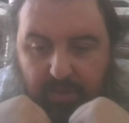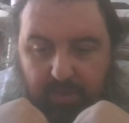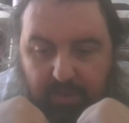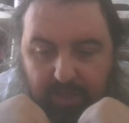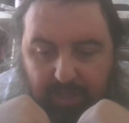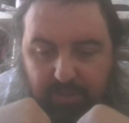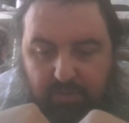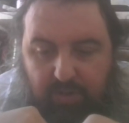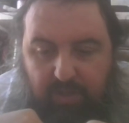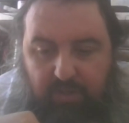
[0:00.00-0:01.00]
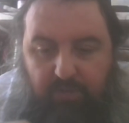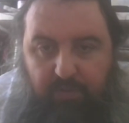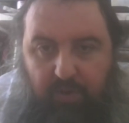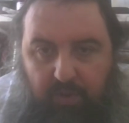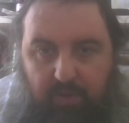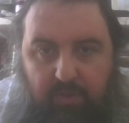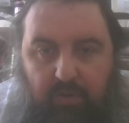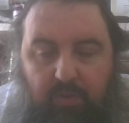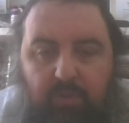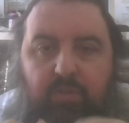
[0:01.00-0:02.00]
that's transferred
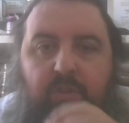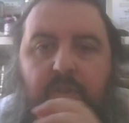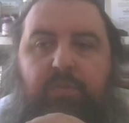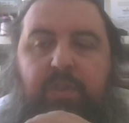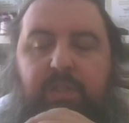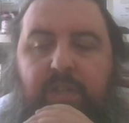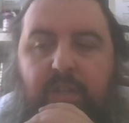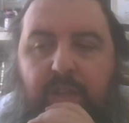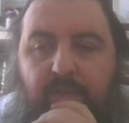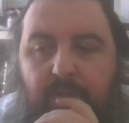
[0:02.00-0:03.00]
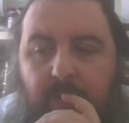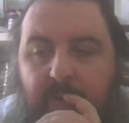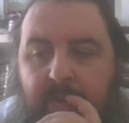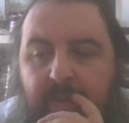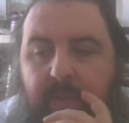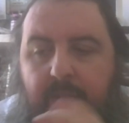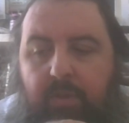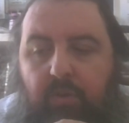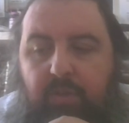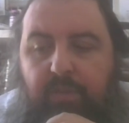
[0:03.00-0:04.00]
onto the physical level,
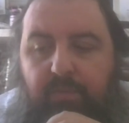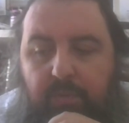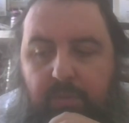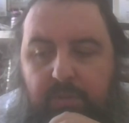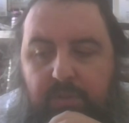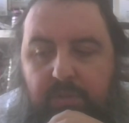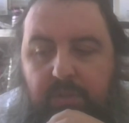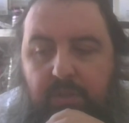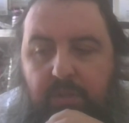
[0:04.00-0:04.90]
those influences.